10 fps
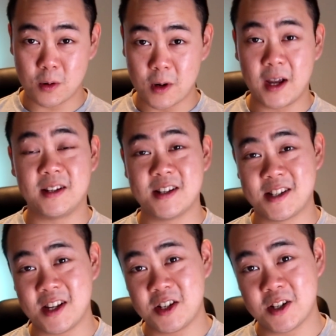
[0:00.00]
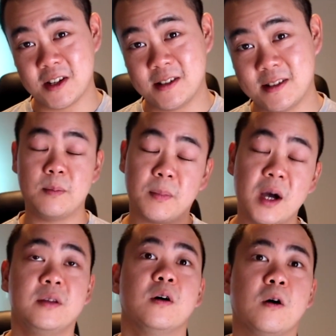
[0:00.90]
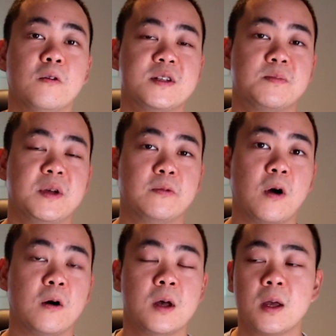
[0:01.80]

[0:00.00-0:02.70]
a decision. It might not always be wrong,